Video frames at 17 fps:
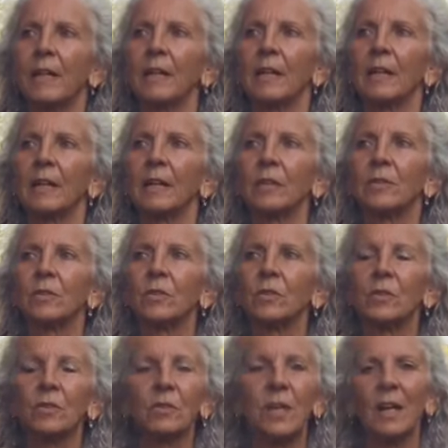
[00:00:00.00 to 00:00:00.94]
And so
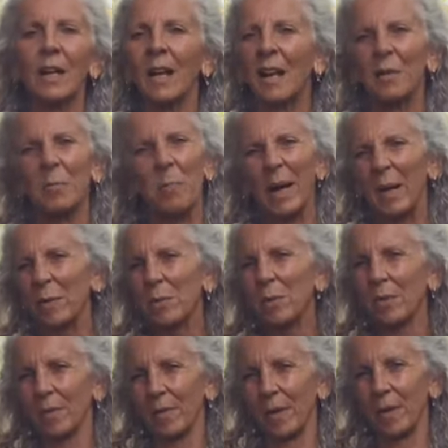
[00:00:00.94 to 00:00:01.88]
there's not a lot of
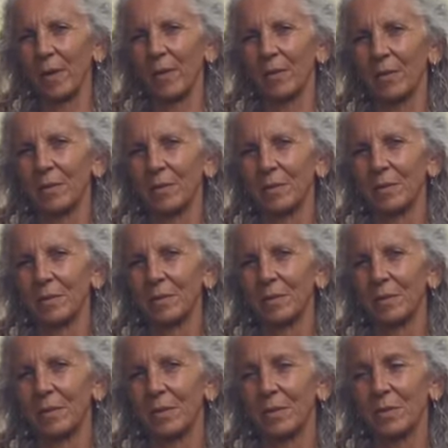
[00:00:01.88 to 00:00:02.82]
power there.
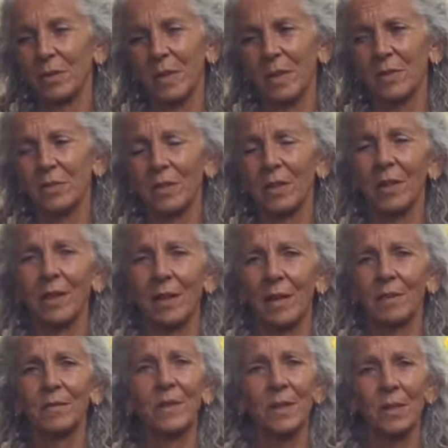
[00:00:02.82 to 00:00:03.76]
There's actually a
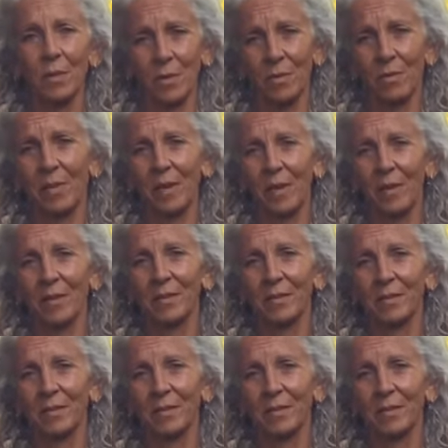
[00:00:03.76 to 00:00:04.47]
lot of ego there.